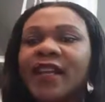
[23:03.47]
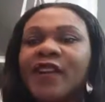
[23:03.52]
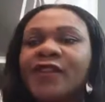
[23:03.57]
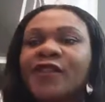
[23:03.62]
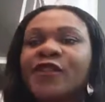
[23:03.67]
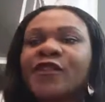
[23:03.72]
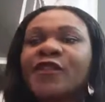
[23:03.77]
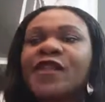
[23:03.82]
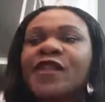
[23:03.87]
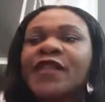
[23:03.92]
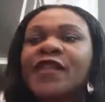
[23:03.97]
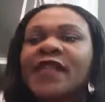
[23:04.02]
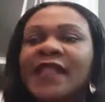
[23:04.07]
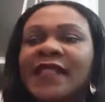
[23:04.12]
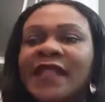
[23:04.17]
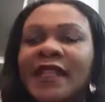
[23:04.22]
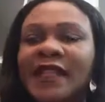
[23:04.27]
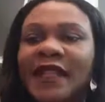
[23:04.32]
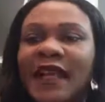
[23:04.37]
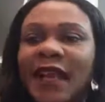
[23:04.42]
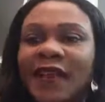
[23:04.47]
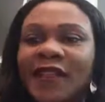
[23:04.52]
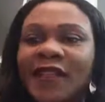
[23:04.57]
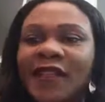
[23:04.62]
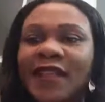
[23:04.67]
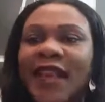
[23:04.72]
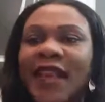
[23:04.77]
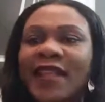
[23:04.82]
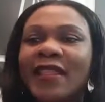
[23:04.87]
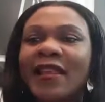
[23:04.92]
to sitting down
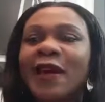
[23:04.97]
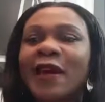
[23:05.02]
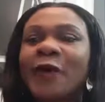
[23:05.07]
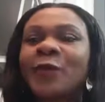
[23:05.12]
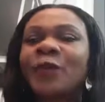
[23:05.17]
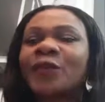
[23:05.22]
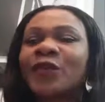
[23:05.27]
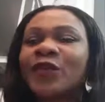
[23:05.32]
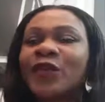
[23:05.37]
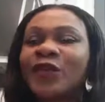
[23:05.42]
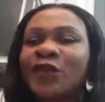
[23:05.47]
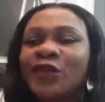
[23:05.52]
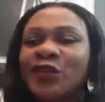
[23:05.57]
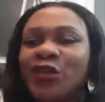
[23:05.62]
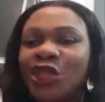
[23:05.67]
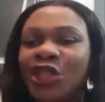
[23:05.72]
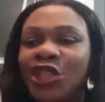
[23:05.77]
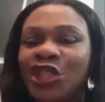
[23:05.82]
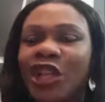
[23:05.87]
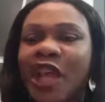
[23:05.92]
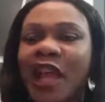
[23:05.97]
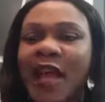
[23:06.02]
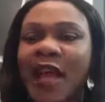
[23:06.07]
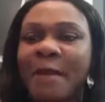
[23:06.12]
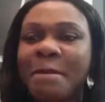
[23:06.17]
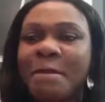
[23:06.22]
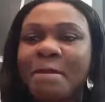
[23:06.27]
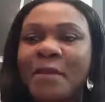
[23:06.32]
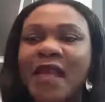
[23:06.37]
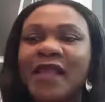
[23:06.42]
together, to share
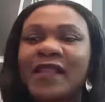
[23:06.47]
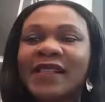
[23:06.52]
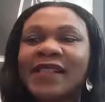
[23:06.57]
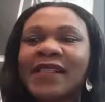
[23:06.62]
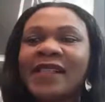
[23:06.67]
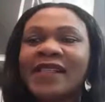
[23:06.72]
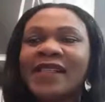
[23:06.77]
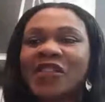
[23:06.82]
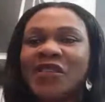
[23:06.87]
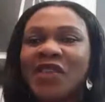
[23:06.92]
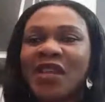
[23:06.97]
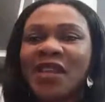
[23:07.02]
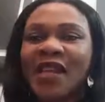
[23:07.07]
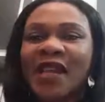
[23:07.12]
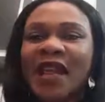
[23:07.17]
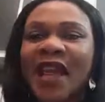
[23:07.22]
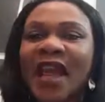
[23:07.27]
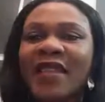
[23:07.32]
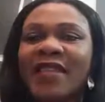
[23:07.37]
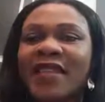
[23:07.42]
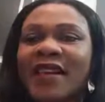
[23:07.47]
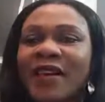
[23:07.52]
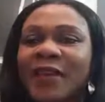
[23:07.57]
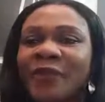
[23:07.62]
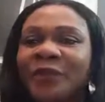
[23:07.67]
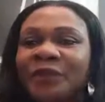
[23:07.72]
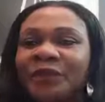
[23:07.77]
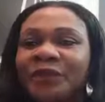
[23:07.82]
meals together.